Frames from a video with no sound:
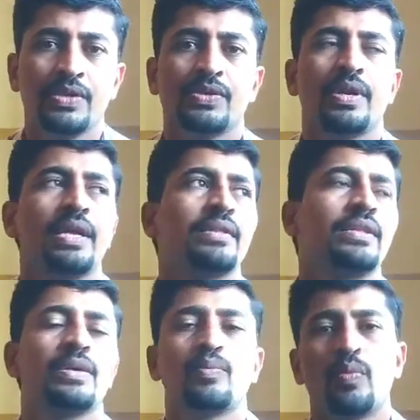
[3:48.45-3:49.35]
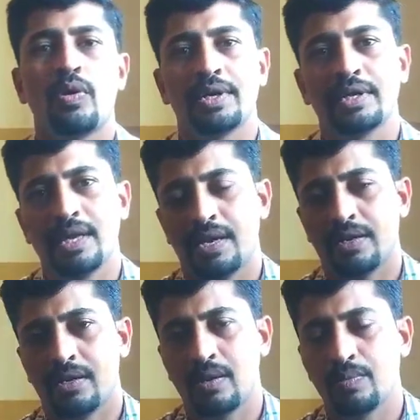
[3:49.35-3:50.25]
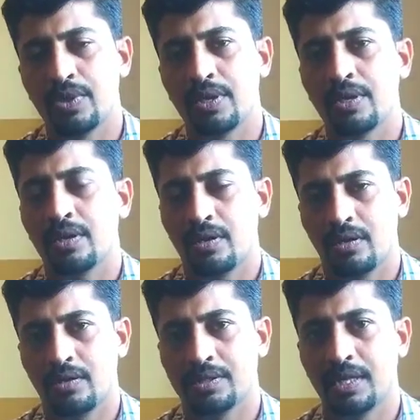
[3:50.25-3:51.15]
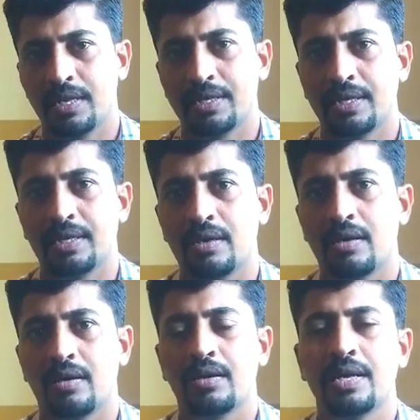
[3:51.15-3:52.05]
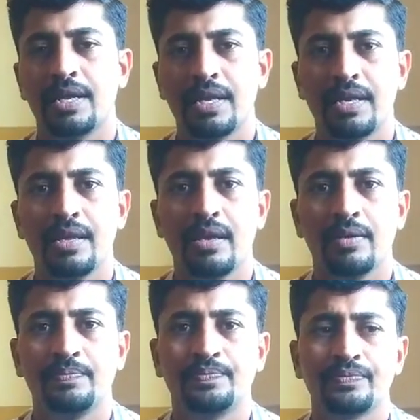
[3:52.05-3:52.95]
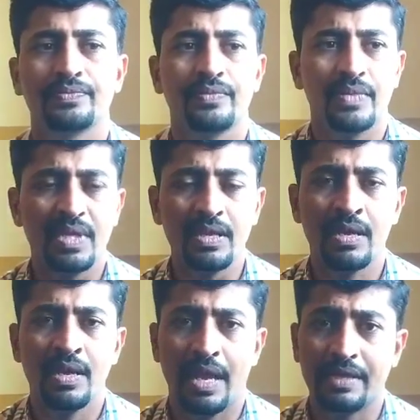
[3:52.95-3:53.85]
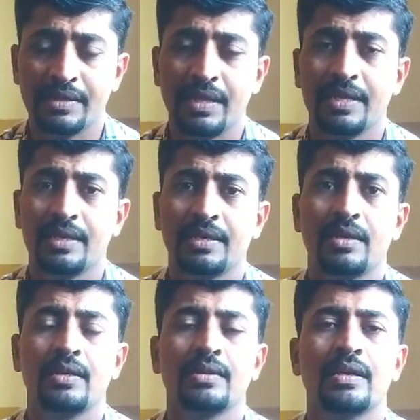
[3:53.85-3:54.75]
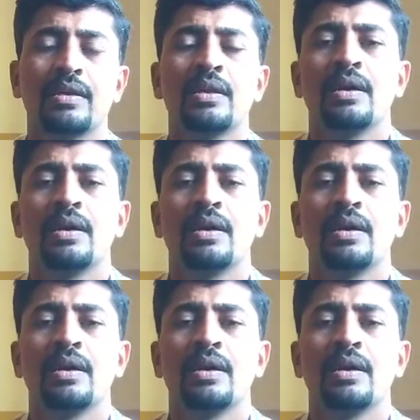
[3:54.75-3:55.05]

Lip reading: So write the important character of the Coelenterata or Cnidaria. In Coelenterata, under